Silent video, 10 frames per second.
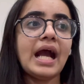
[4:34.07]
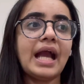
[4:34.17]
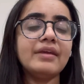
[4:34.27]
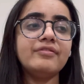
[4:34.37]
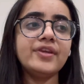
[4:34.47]

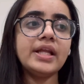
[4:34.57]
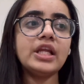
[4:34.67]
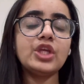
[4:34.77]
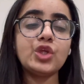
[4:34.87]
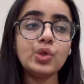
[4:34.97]
I
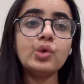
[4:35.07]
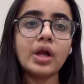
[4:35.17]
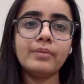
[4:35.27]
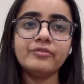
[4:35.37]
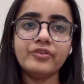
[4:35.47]
feel you
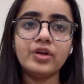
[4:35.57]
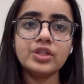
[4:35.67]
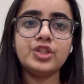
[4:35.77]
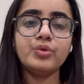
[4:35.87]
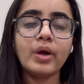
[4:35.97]
come
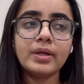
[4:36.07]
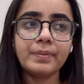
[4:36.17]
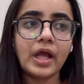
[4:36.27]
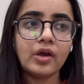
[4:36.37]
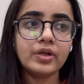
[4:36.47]
first, you are a
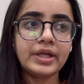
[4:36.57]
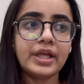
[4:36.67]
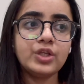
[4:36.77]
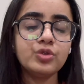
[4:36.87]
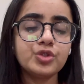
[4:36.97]
priority,
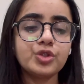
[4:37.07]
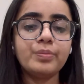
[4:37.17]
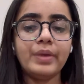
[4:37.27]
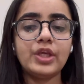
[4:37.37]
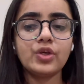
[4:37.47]
and you
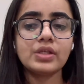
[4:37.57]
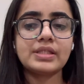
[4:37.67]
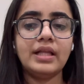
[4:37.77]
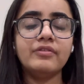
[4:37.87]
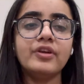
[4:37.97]
should make
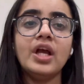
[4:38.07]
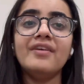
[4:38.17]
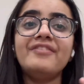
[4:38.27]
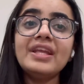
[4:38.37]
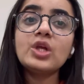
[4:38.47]
yourself
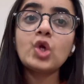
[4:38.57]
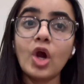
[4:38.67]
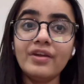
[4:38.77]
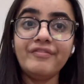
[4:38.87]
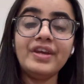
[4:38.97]
feel
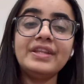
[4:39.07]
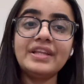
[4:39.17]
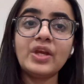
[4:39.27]
confident.